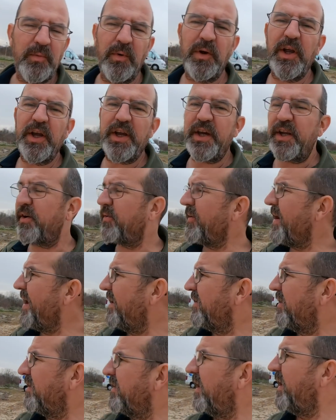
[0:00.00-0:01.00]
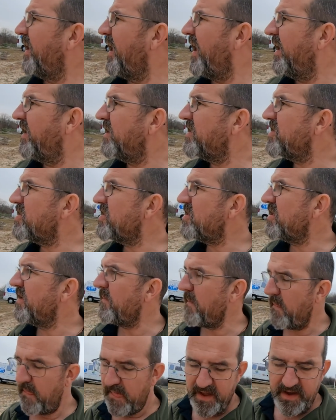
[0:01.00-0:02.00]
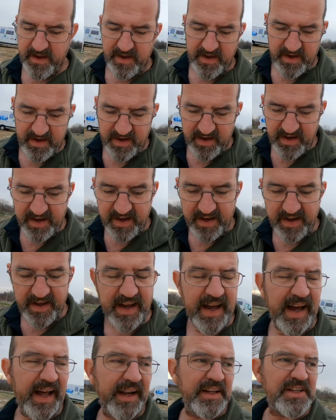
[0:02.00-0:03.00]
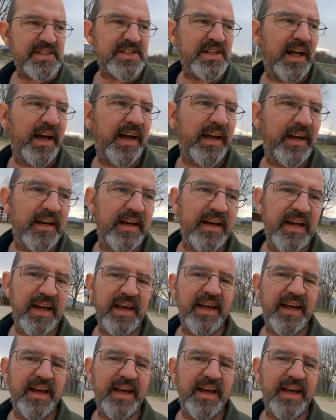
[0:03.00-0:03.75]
were looking around at the lights and it's like,